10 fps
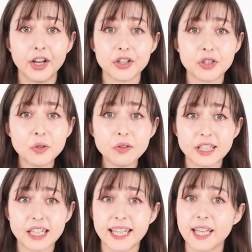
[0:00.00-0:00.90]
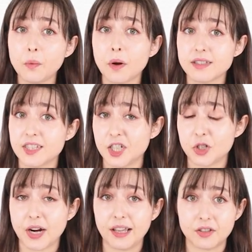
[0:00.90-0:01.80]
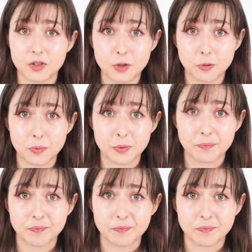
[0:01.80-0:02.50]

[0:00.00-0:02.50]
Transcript: You think he wants to try the soup.